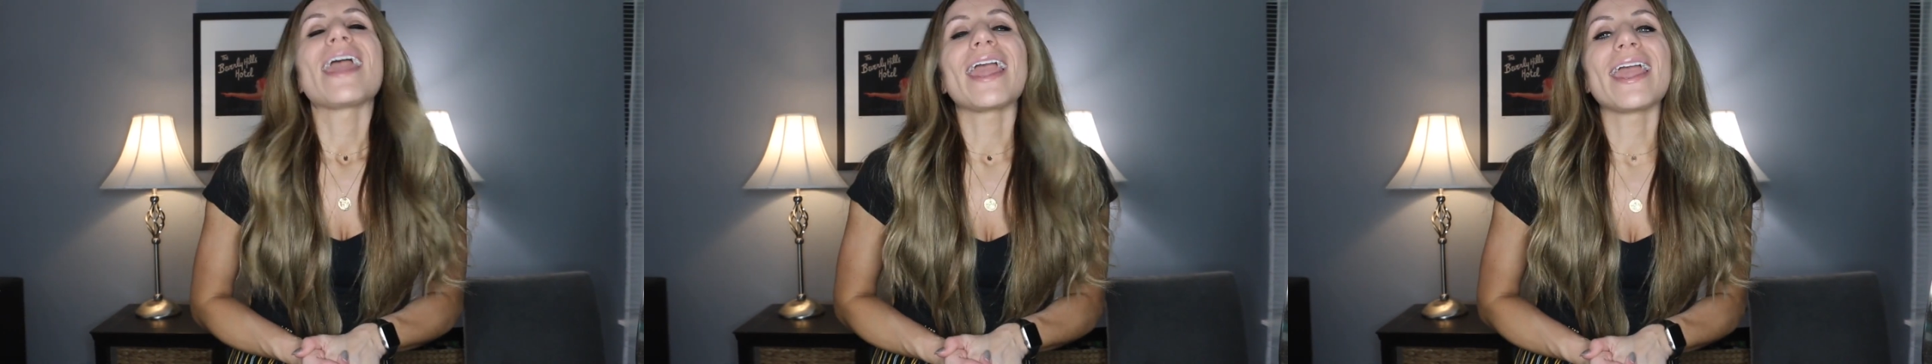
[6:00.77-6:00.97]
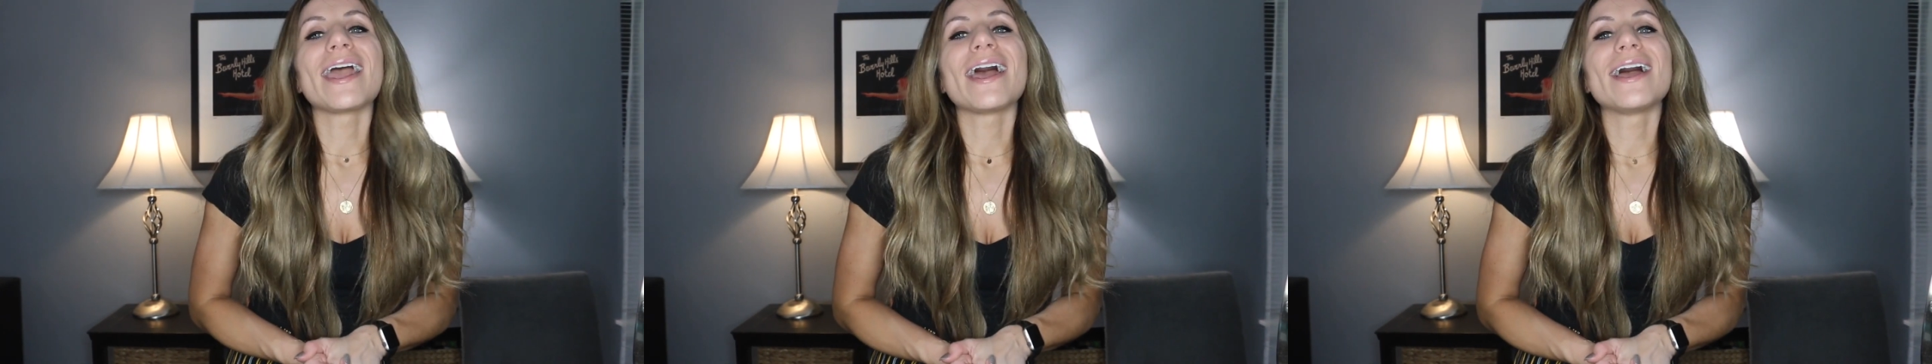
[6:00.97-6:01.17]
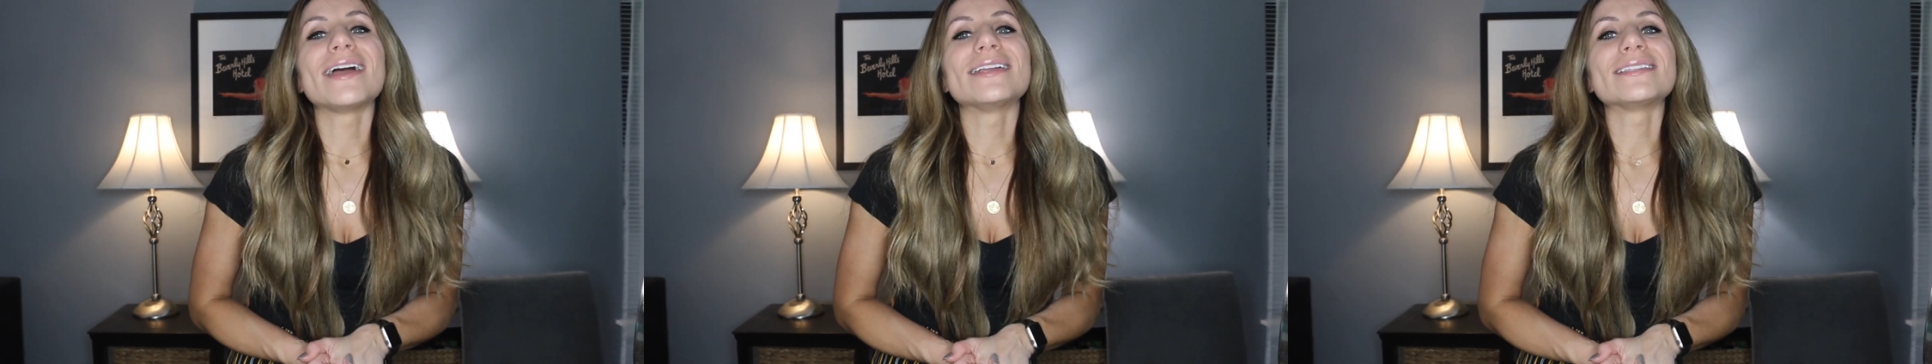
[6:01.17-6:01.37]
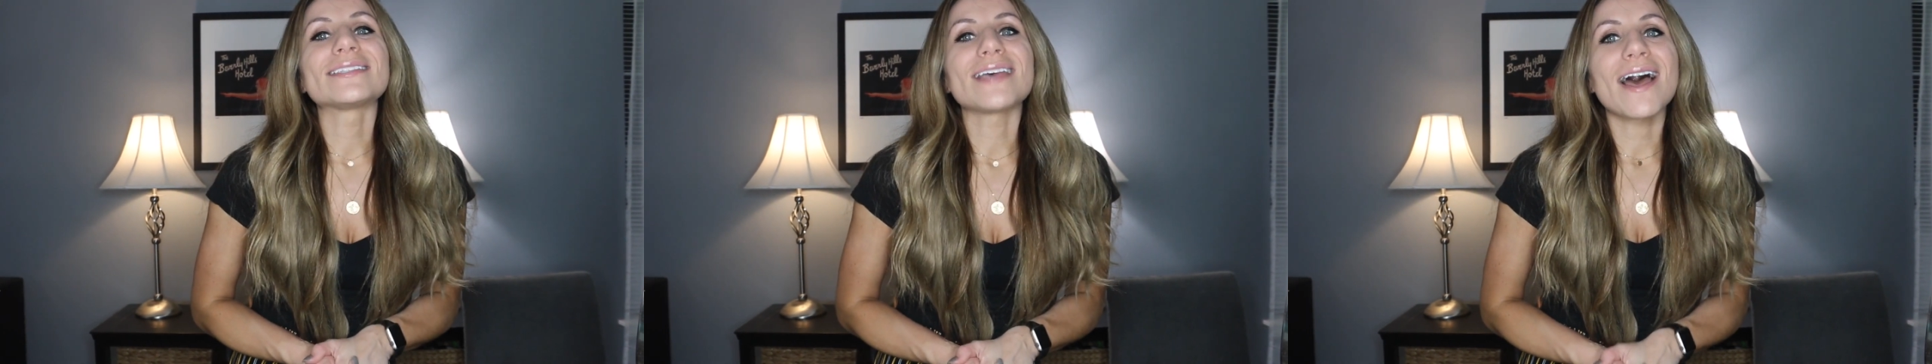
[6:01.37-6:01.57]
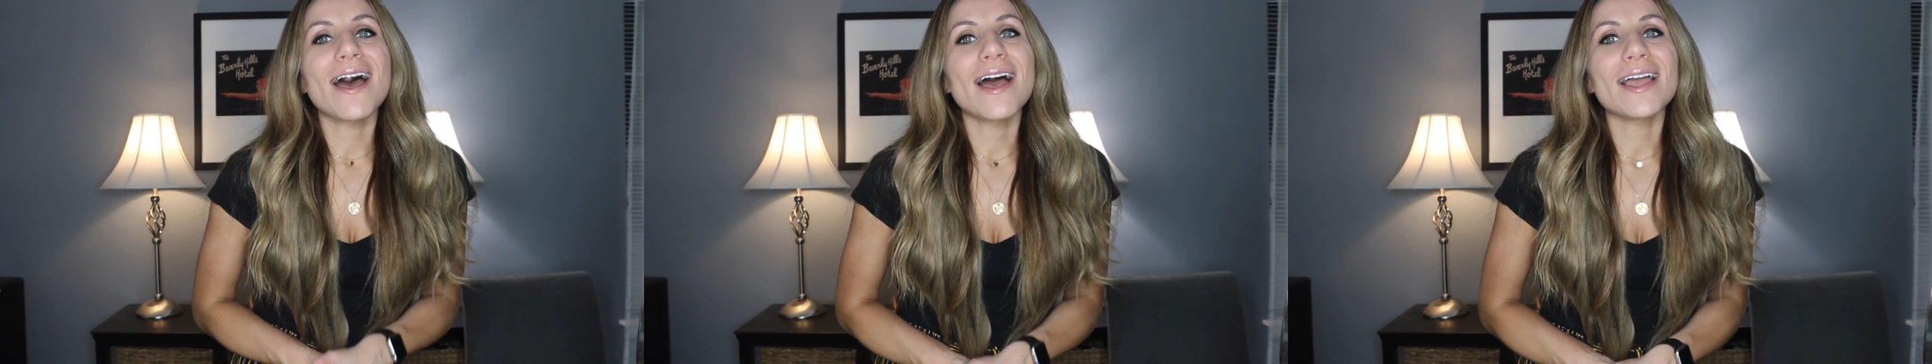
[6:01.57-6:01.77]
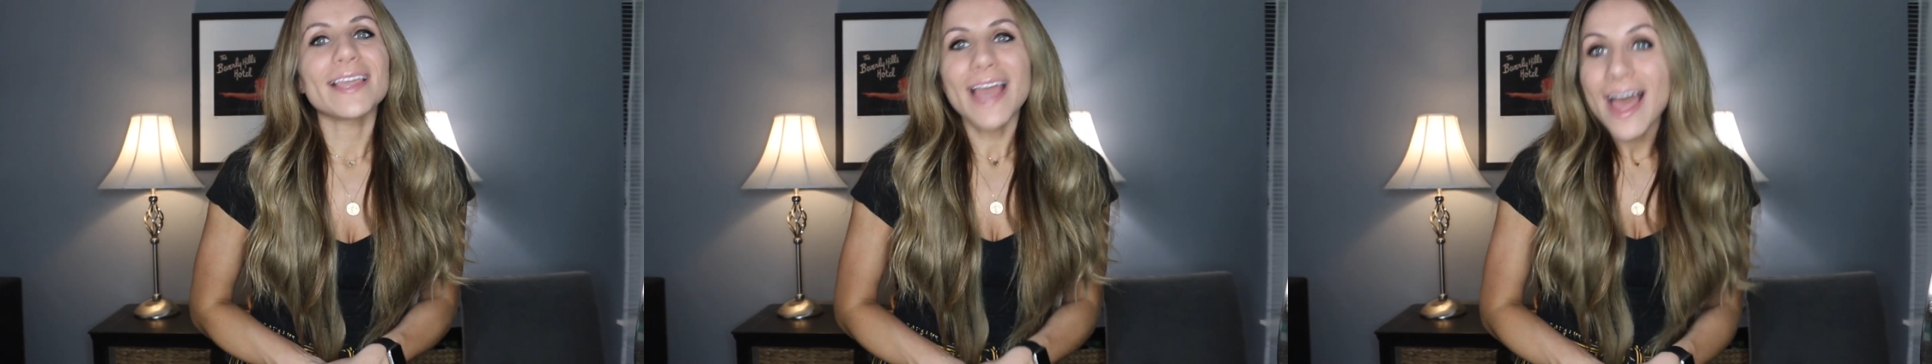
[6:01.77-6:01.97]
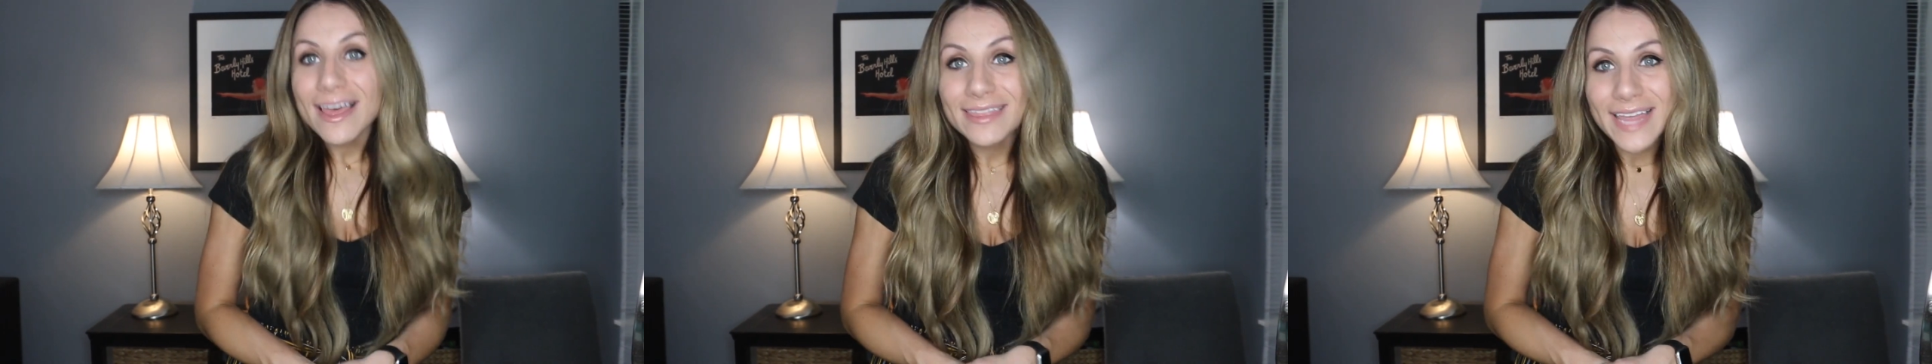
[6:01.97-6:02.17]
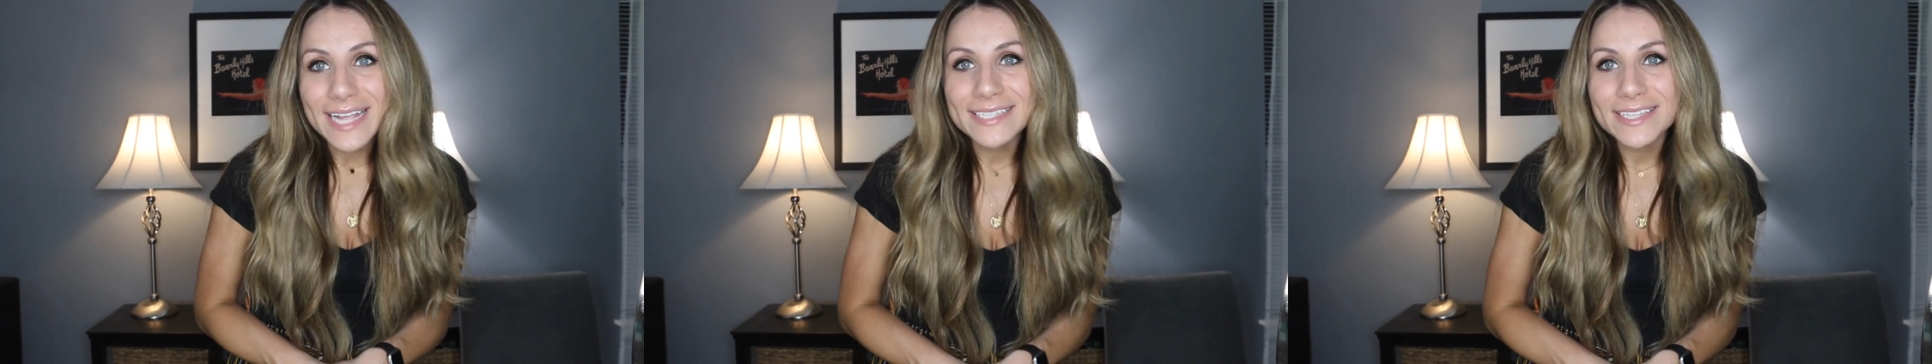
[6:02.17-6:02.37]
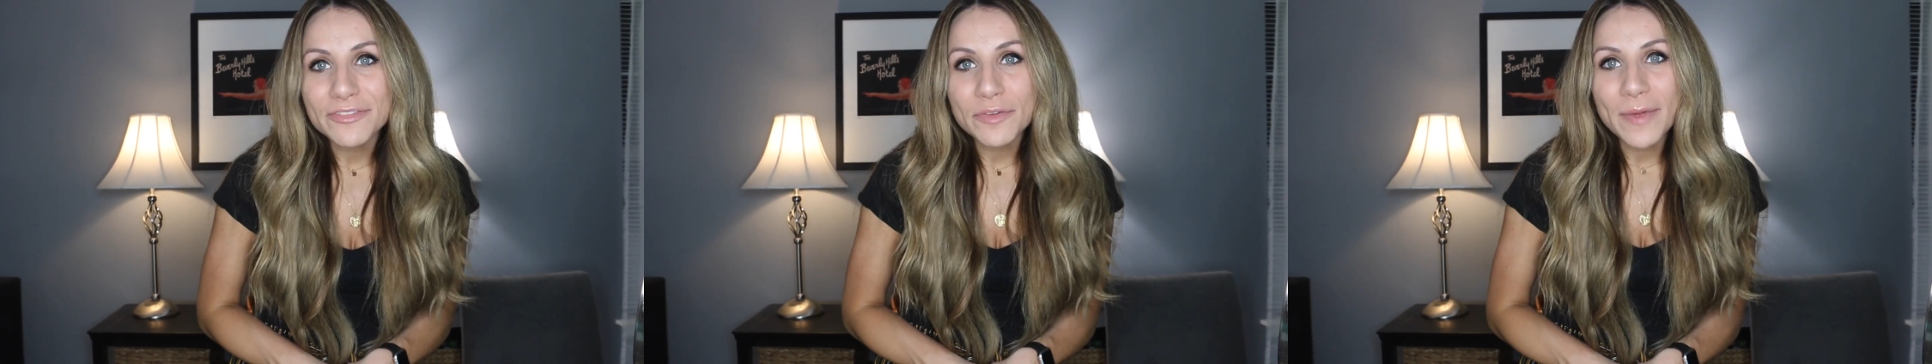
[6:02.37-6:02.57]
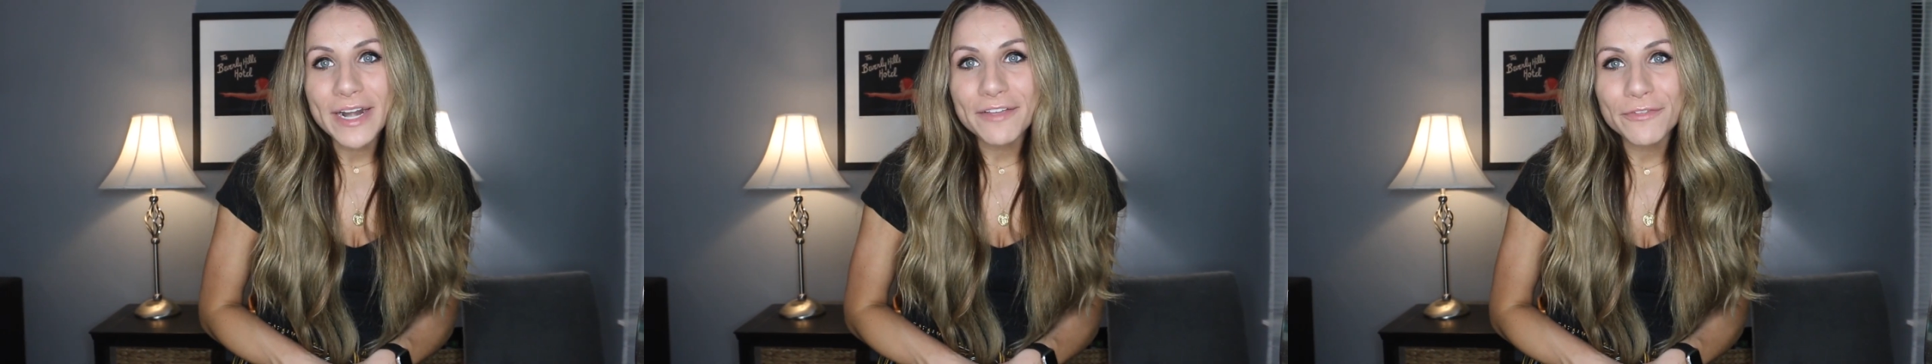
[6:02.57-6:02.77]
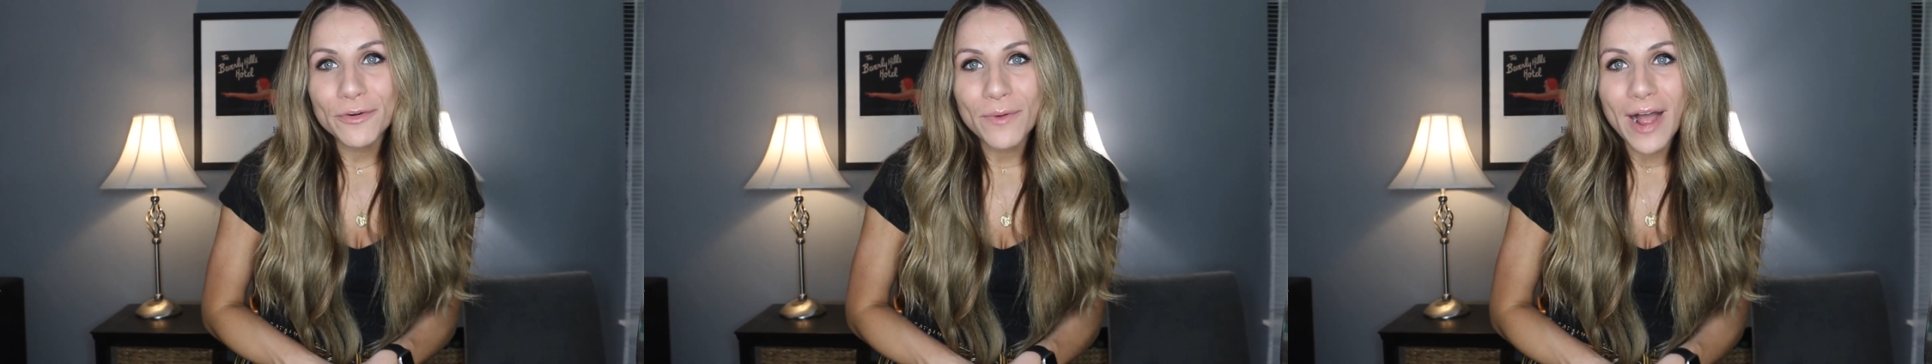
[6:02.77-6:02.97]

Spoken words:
And yeah, thanks everybody for